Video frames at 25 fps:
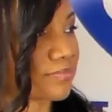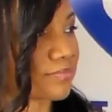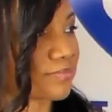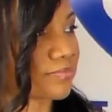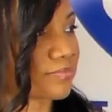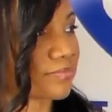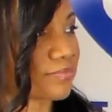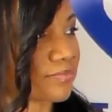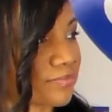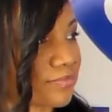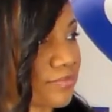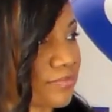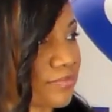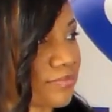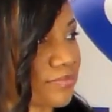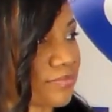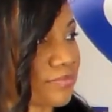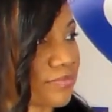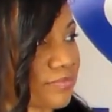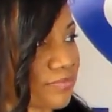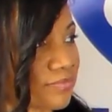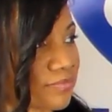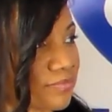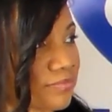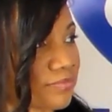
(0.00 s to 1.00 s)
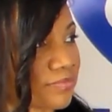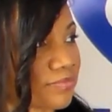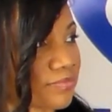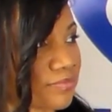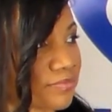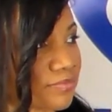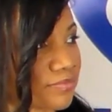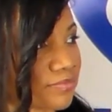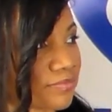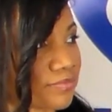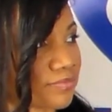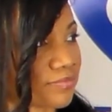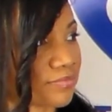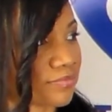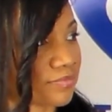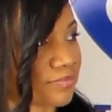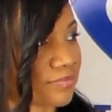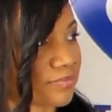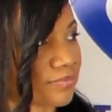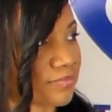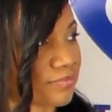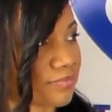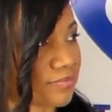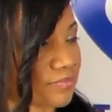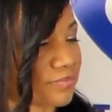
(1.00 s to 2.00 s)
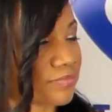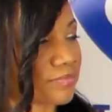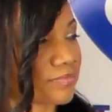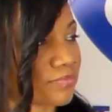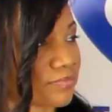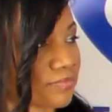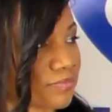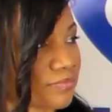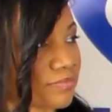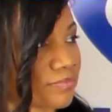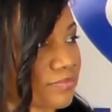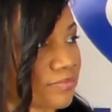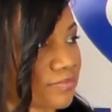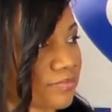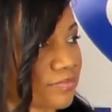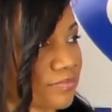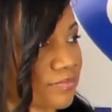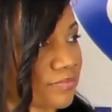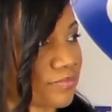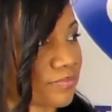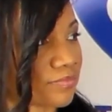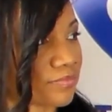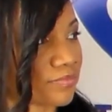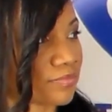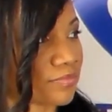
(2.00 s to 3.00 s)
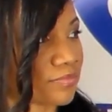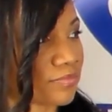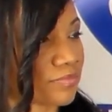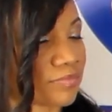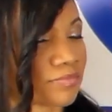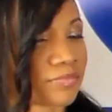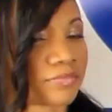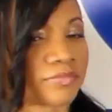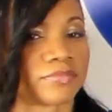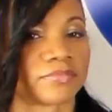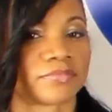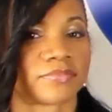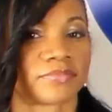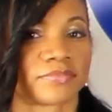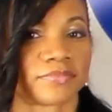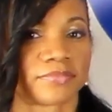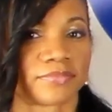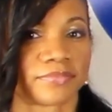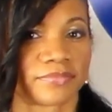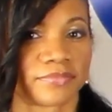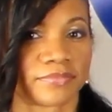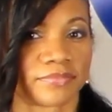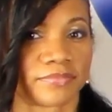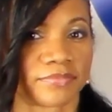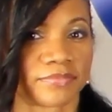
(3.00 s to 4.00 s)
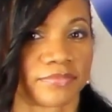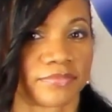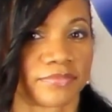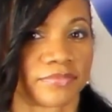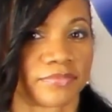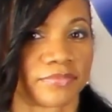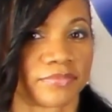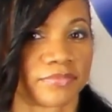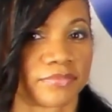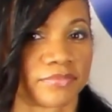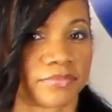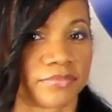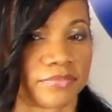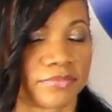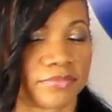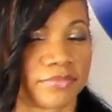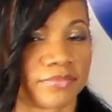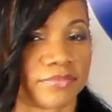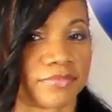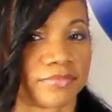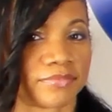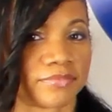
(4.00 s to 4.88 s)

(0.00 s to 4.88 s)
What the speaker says: (silent)